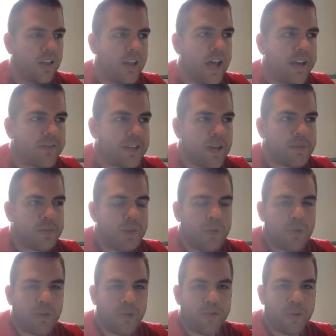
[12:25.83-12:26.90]
lot of times
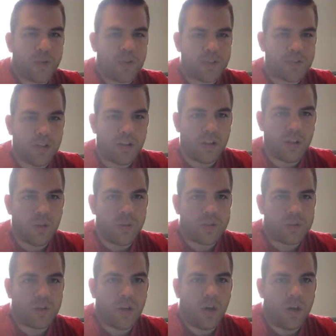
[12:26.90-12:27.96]
people are focused on
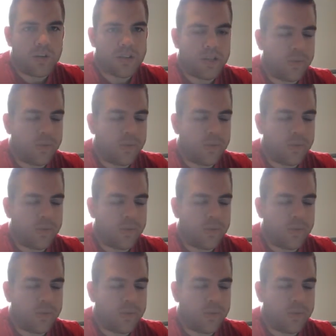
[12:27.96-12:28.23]
lowest cost.